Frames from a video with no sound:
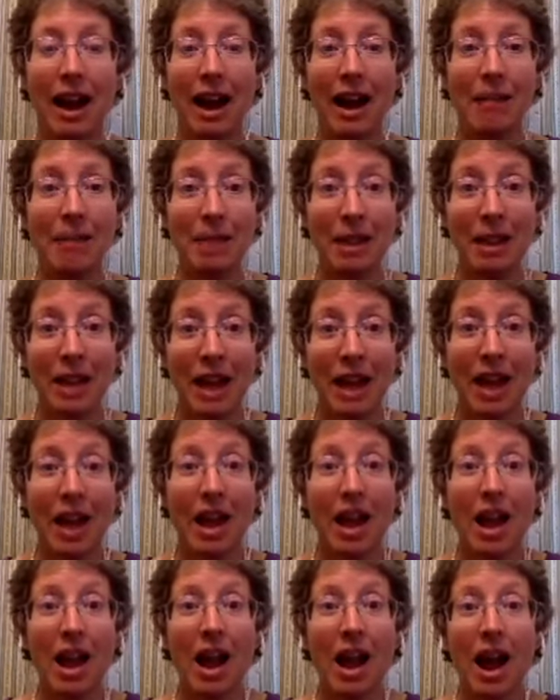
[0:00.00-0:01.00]
I mean,
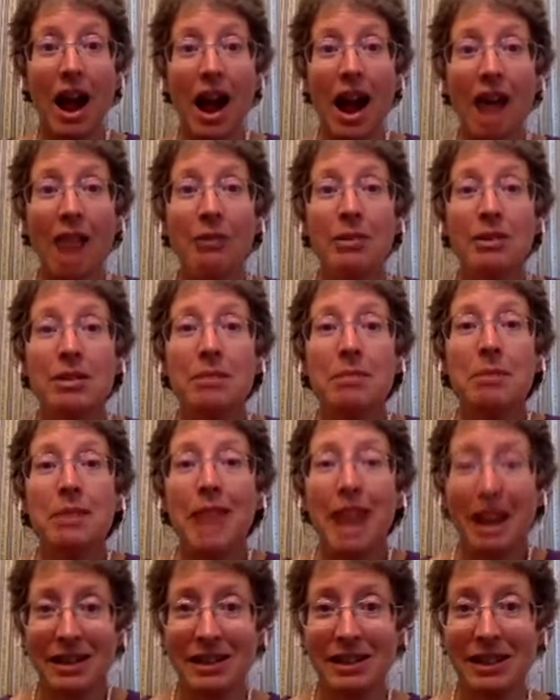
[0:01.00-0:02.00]
I was a
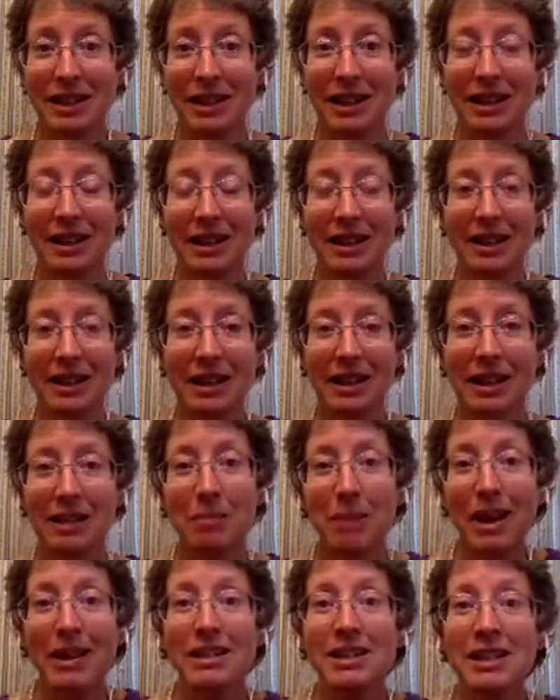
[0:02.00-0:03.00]
monastic.
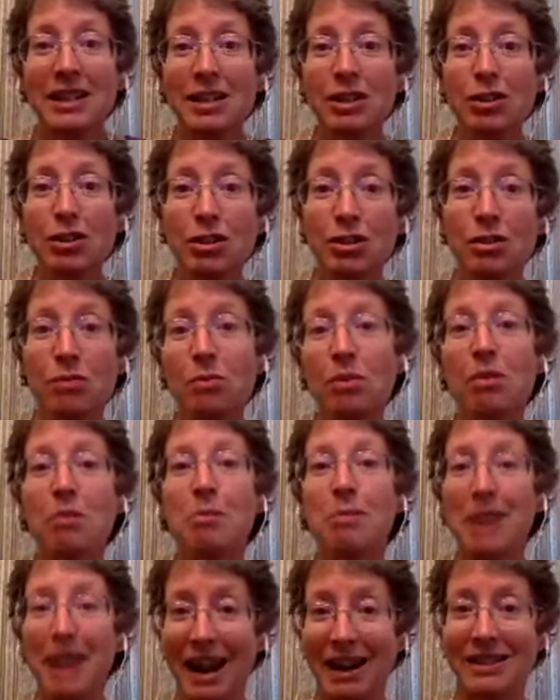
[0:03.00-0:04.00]
My teachers were
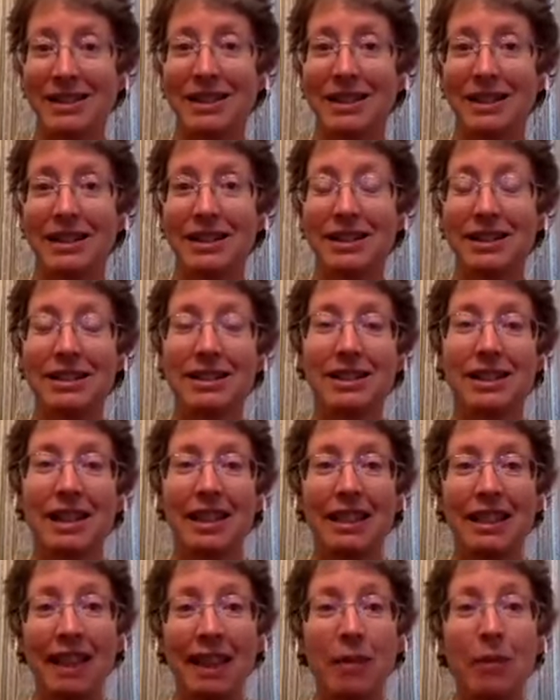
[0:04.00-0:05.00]
monastics.
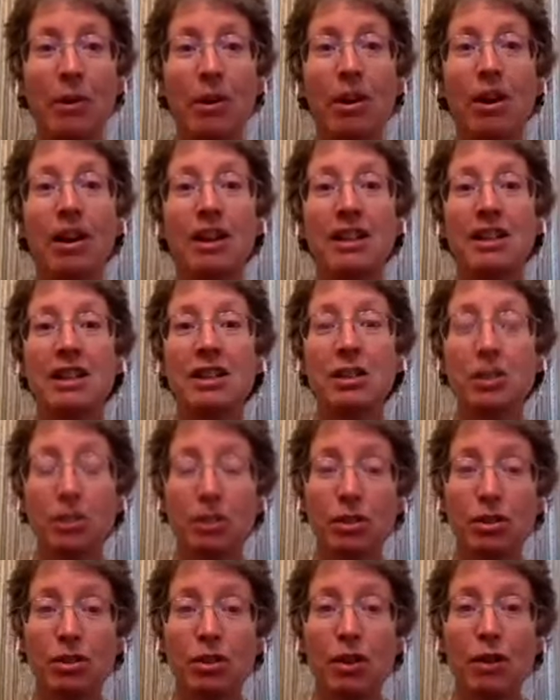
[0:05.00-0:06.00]
They were
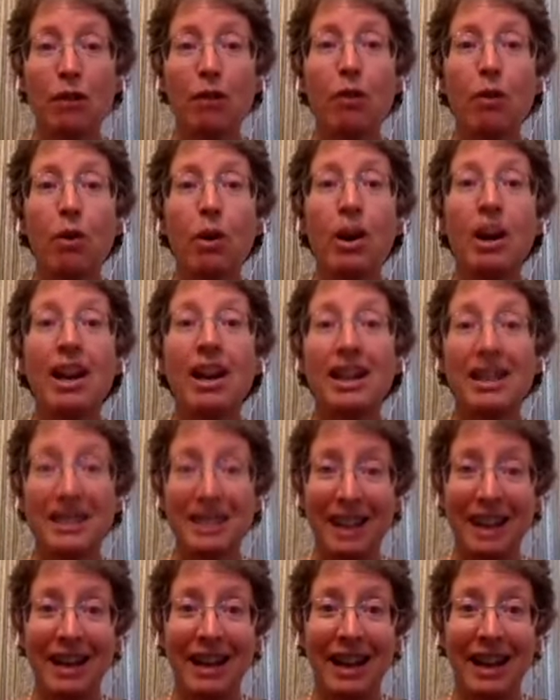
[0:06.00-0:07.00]
teachers for
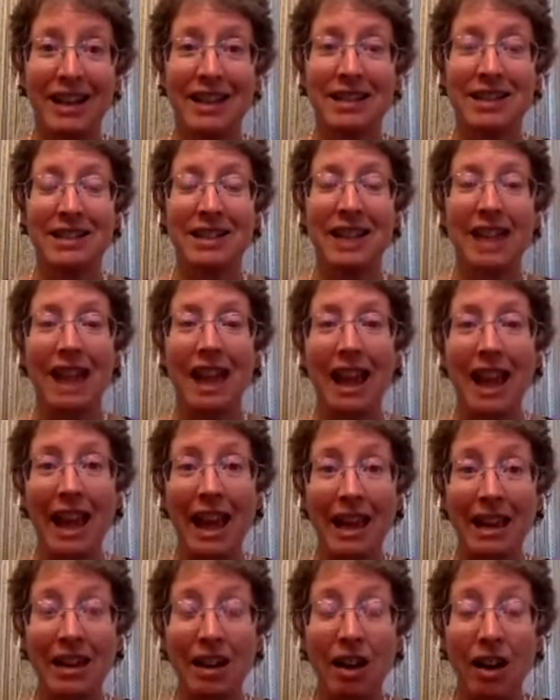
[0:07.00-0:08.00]
decades,
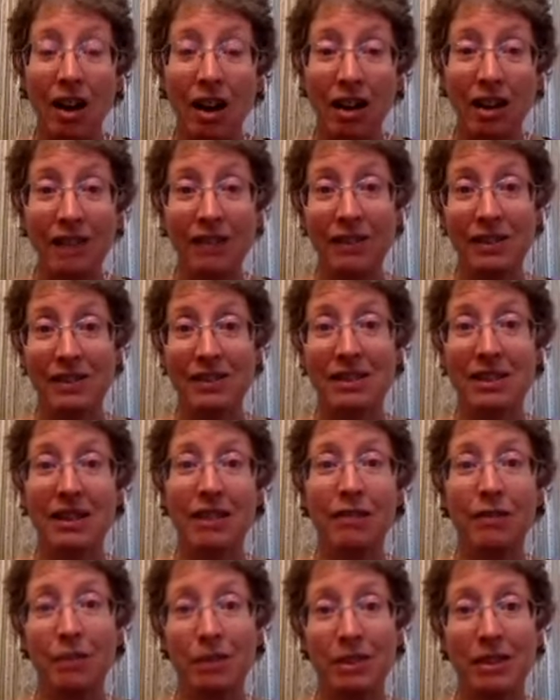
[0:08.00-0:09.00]
and all of this
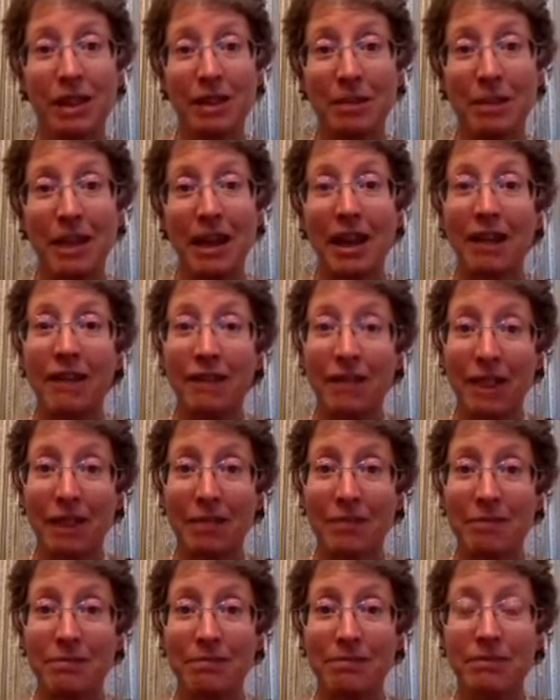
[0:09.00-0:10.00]
stuff was coming out of
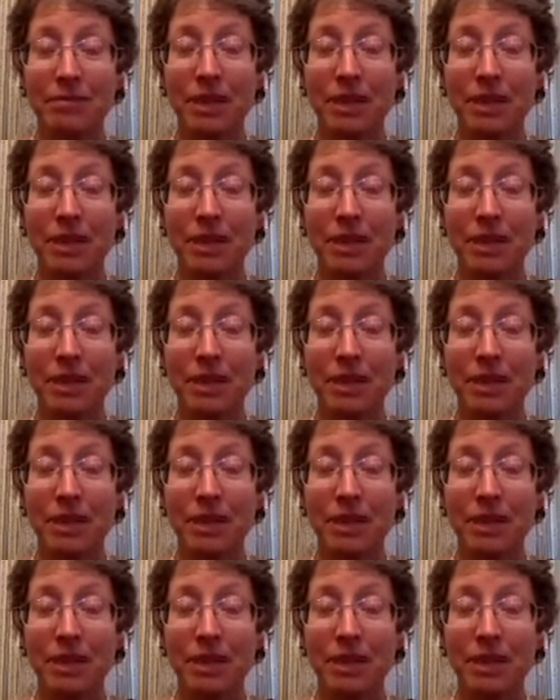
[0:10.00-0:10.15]
them.